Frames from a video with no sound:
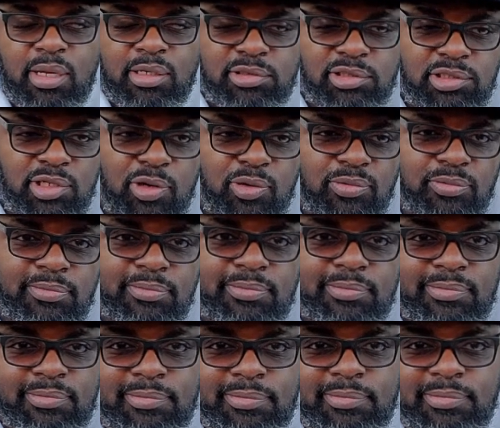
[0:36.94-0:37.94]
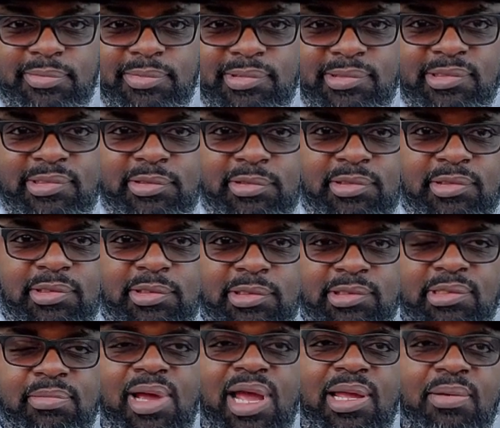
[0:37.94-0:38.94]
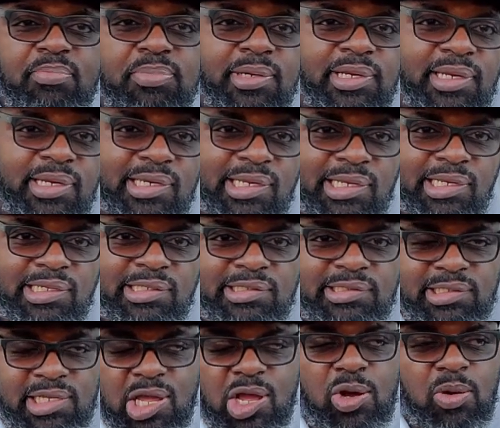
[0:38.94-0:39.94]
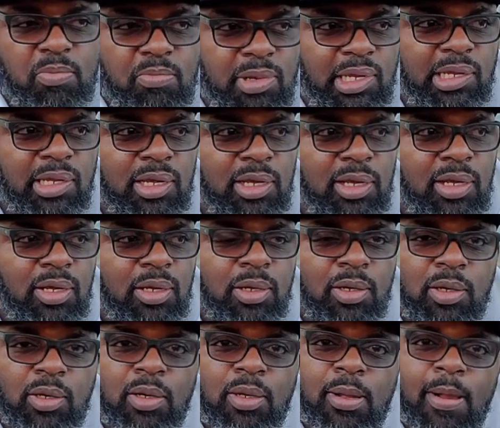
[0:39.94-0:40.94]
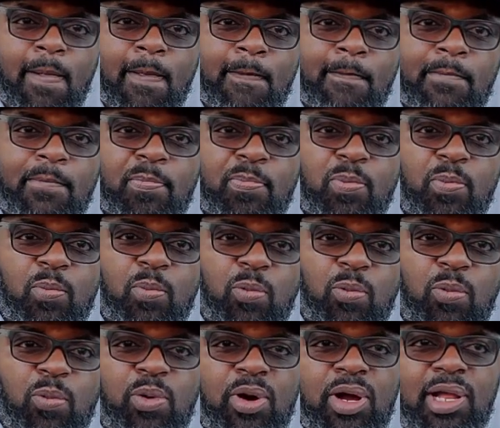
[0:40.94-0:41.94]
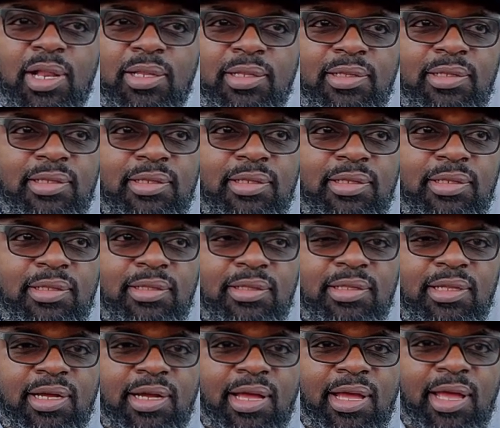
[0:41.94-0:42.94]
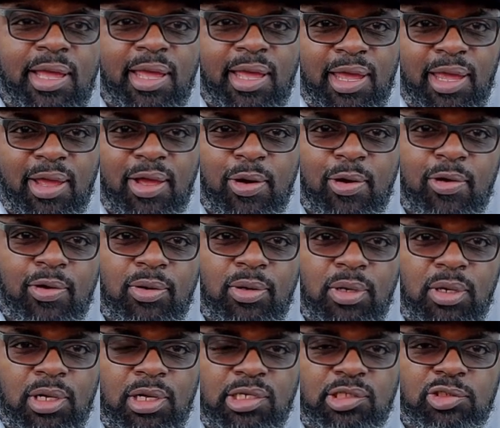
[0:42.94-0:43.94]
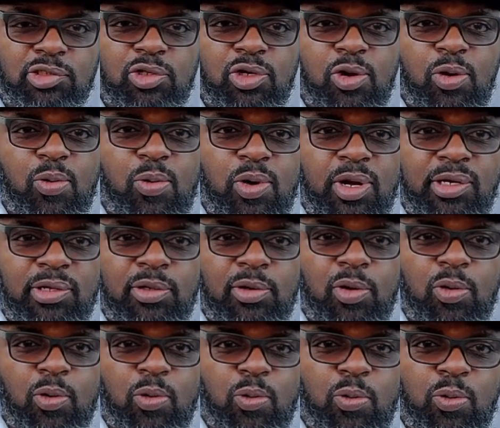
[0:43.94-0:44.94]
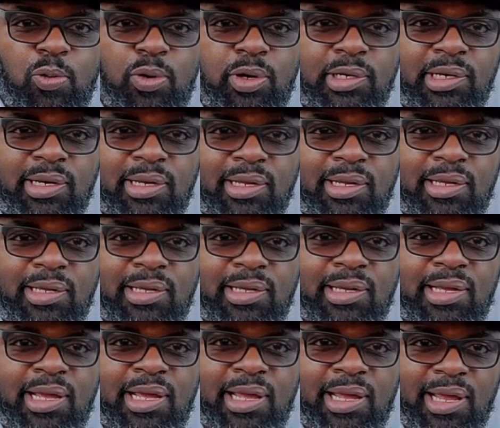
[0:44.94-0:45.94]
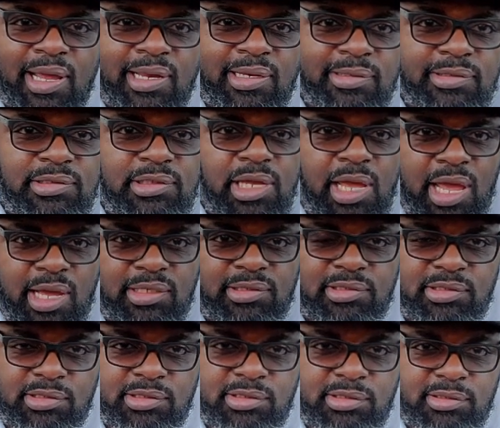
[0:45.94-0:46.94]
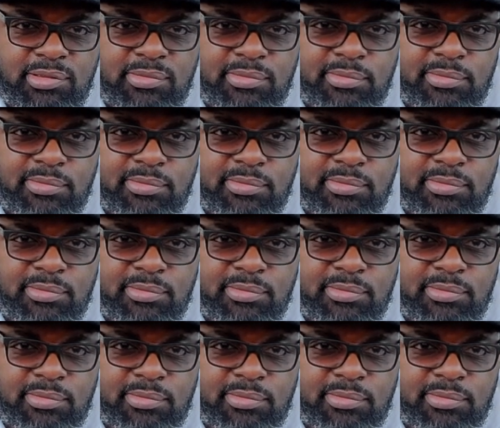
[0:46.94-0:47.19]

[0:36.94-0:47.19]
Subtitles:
So, somebody please tell me, what the hell is going on in Texas?